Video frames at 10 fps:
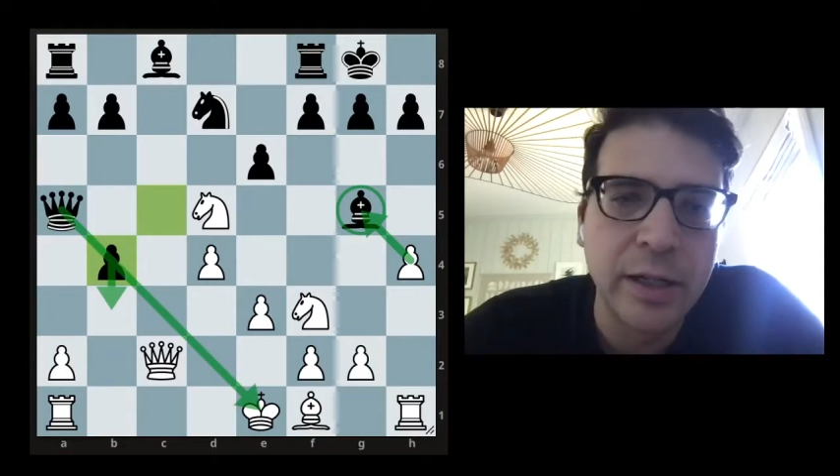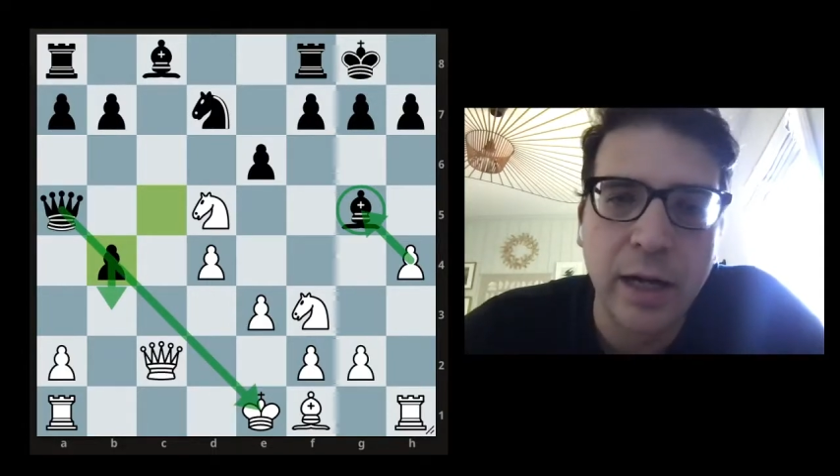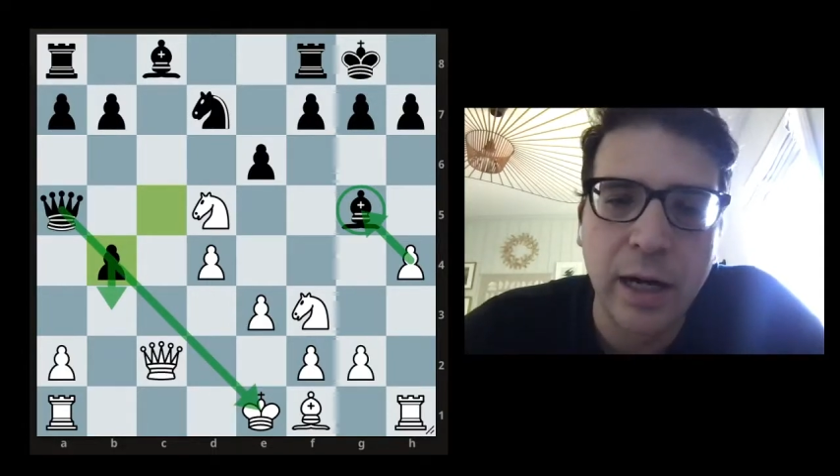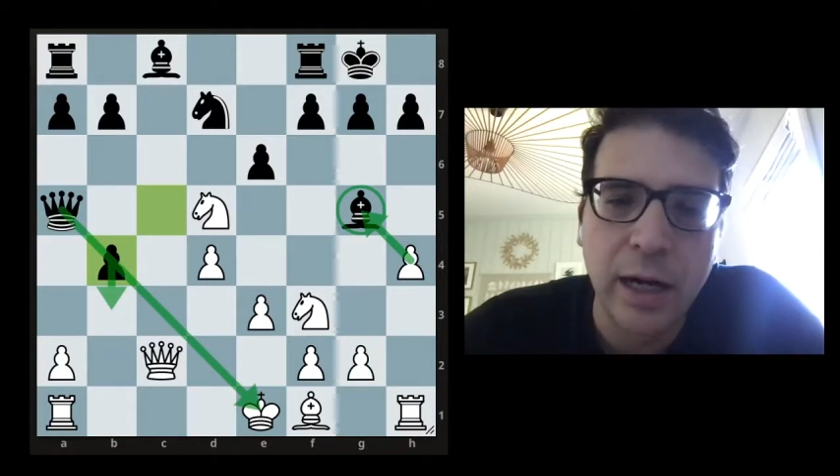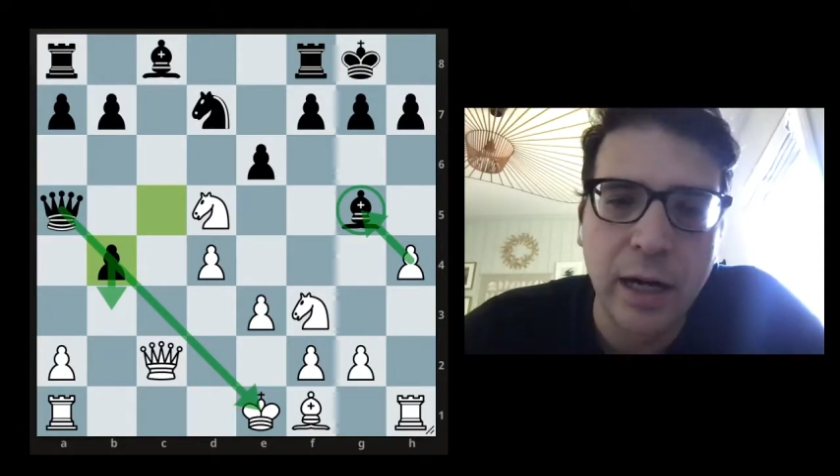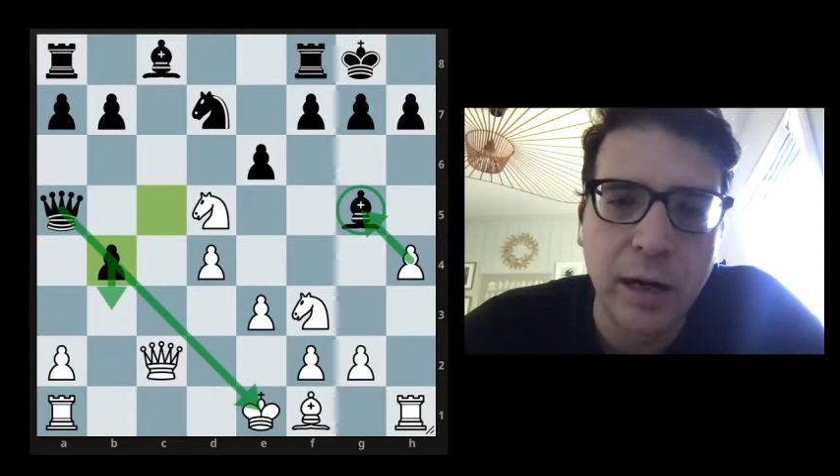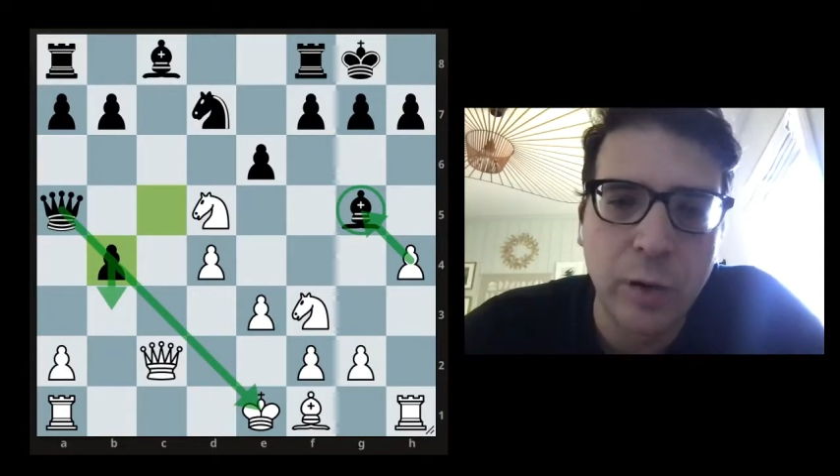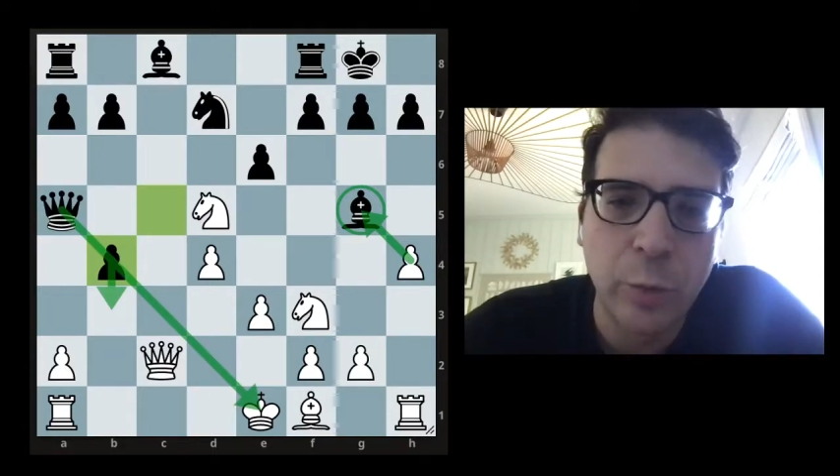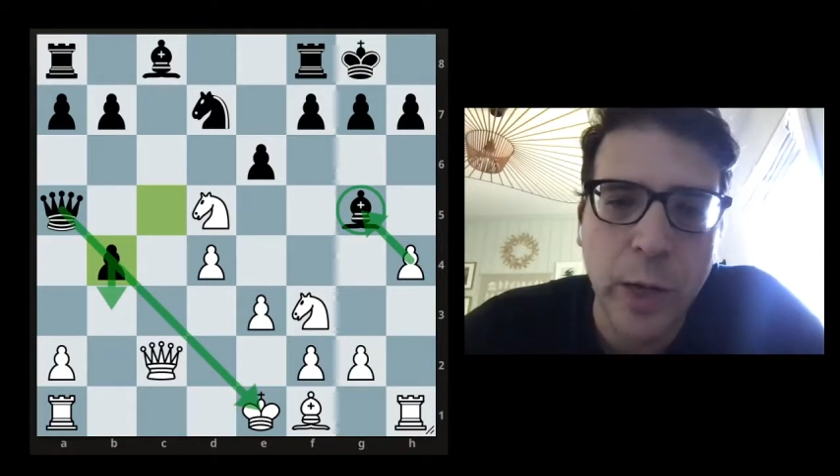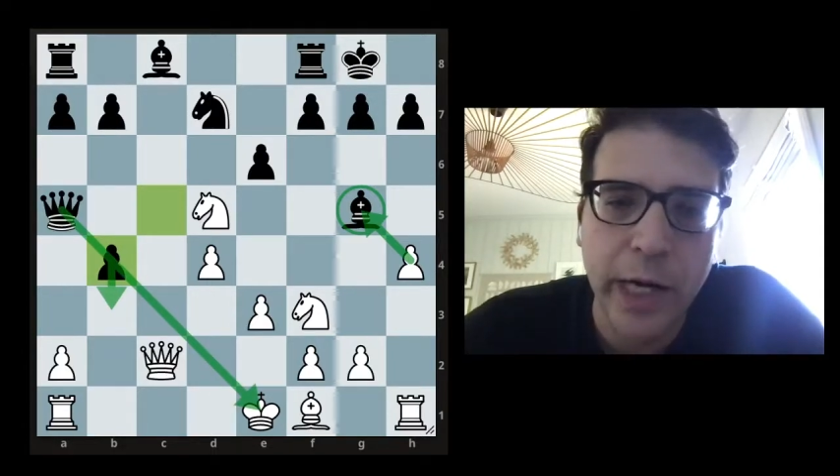
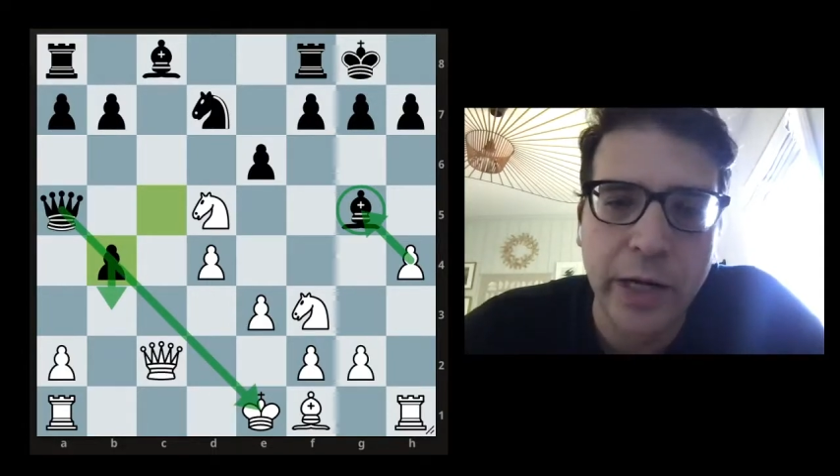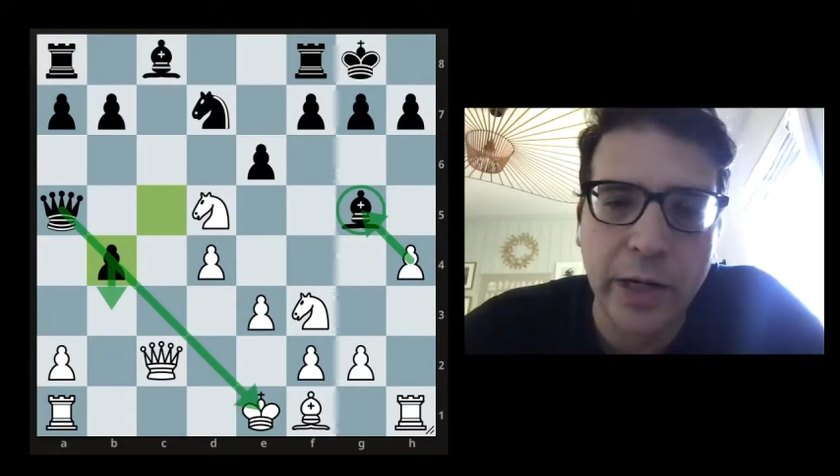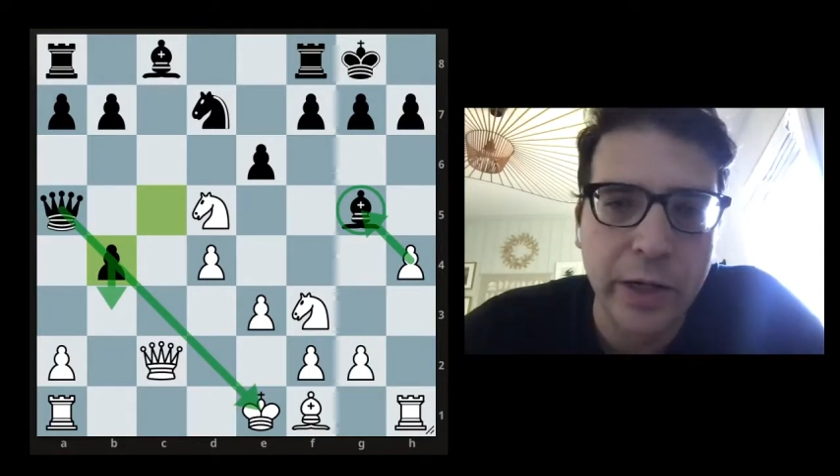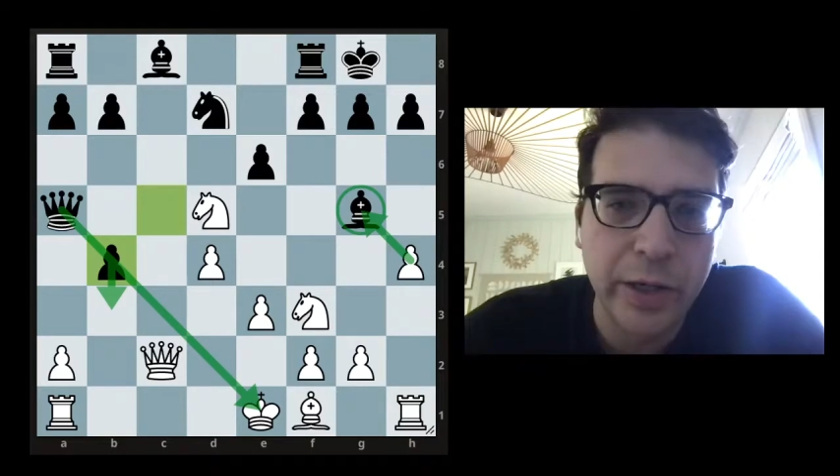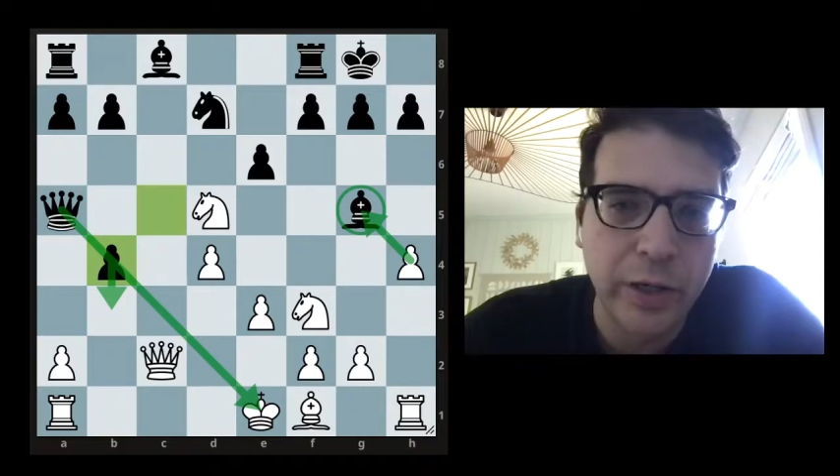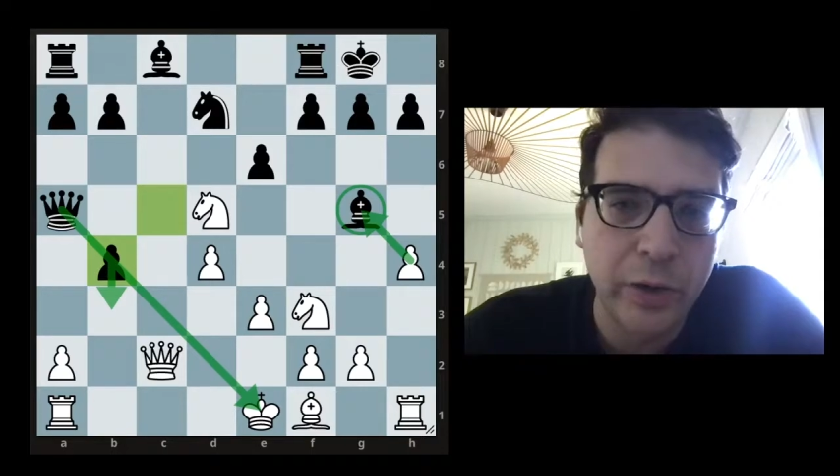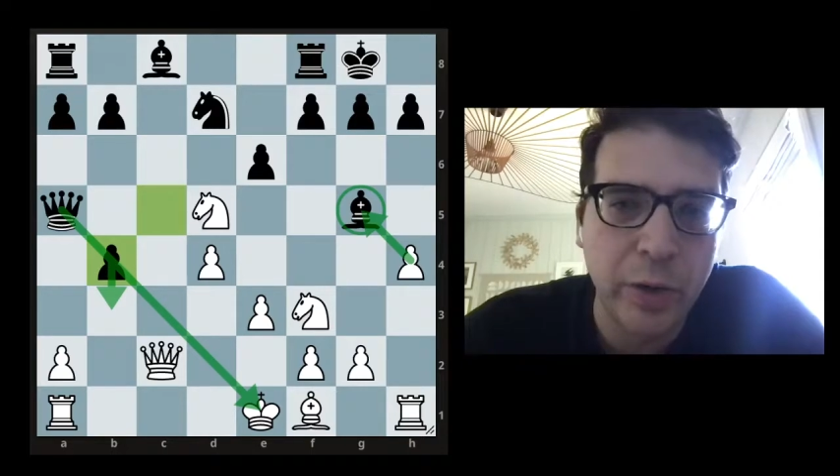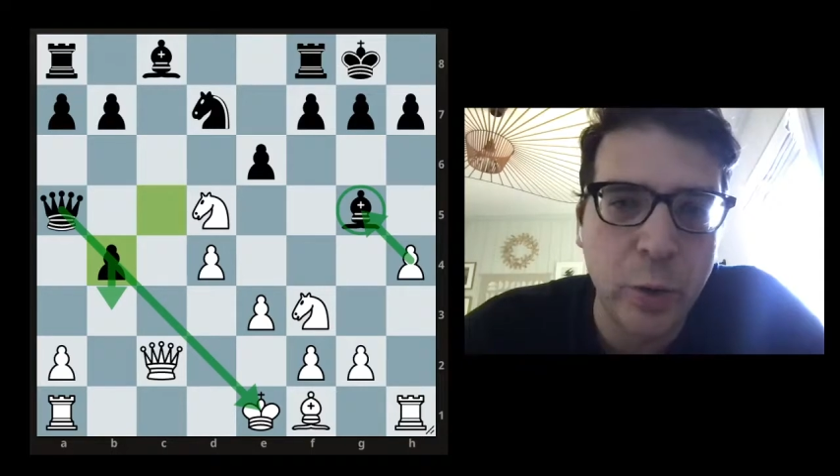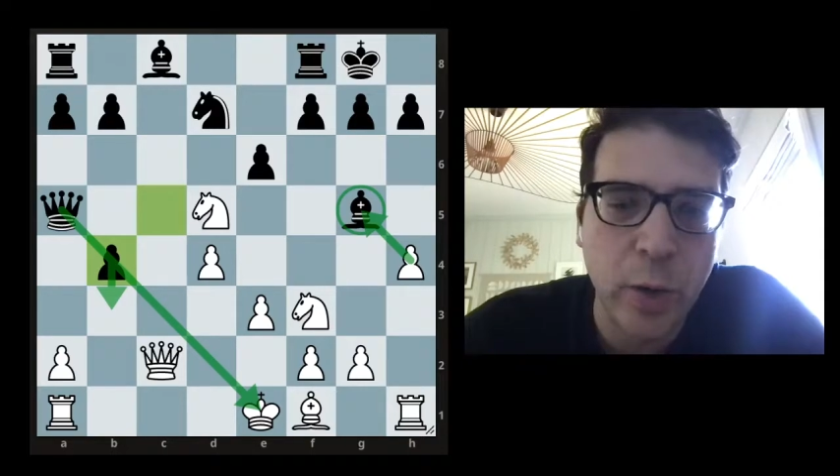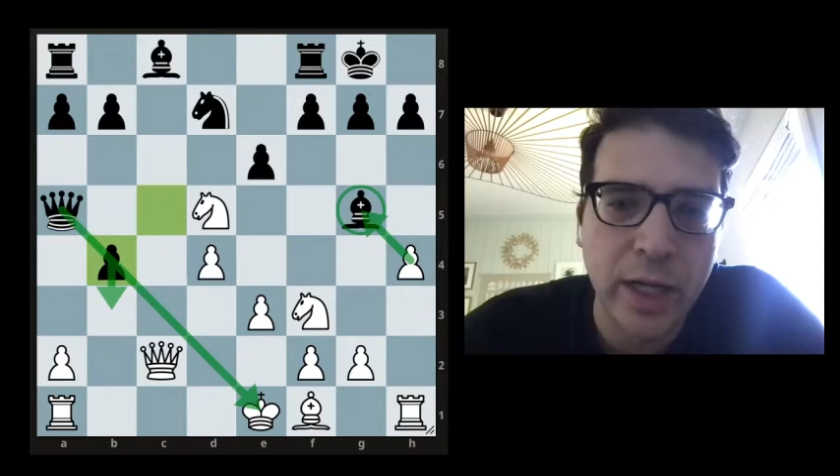where
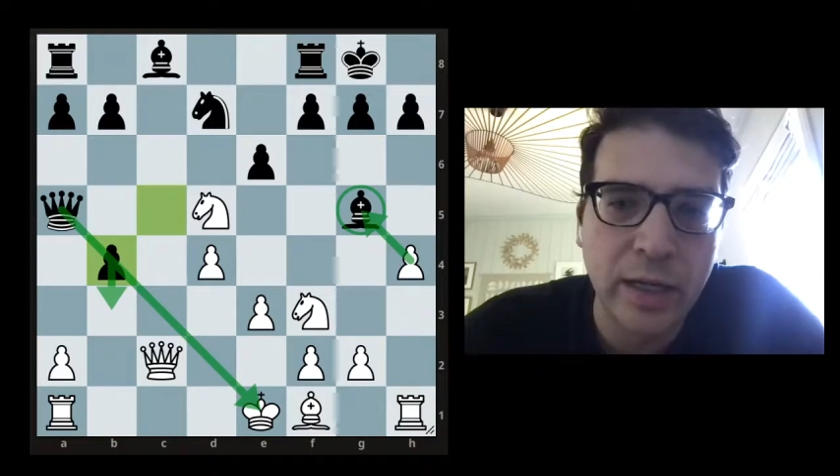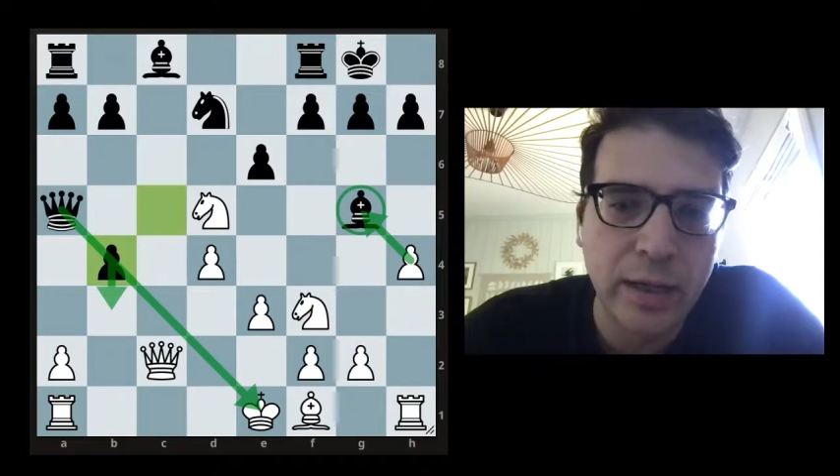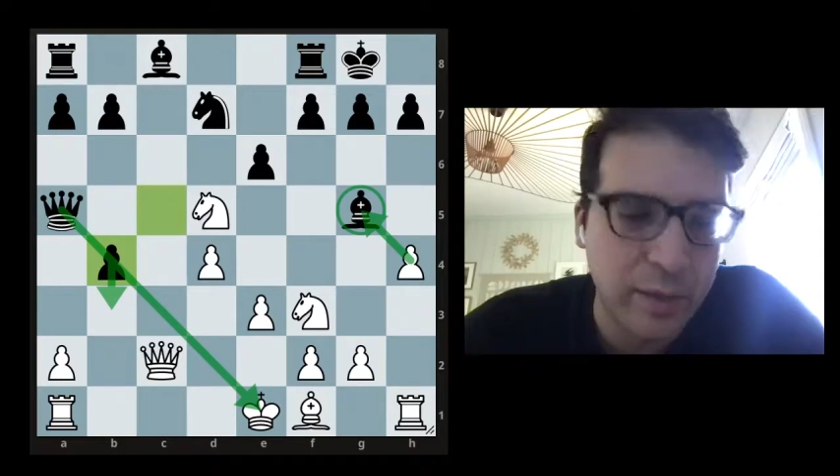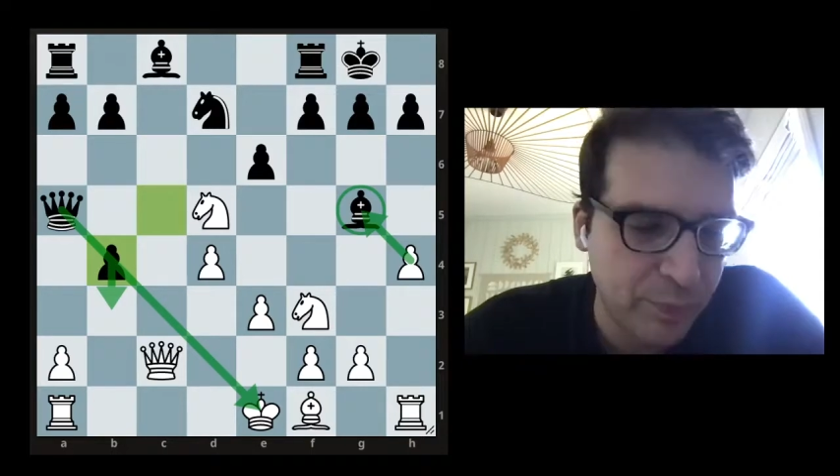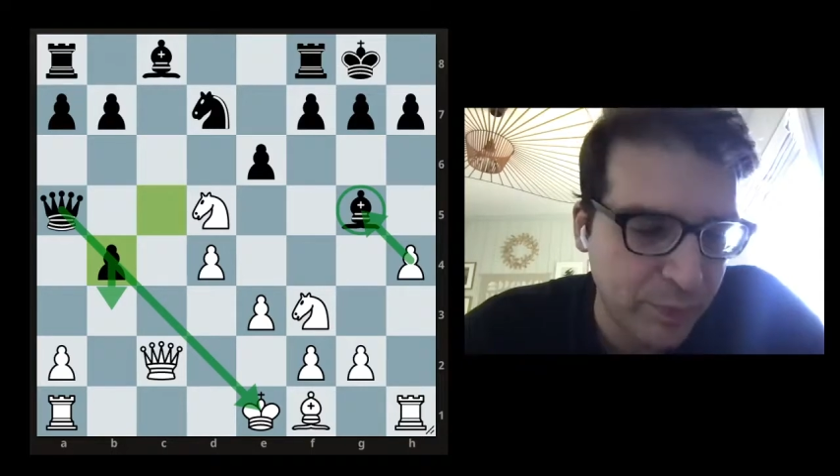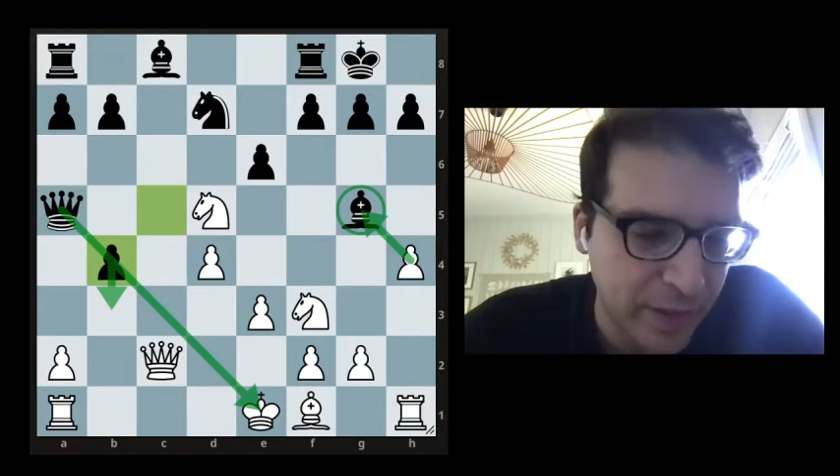the queen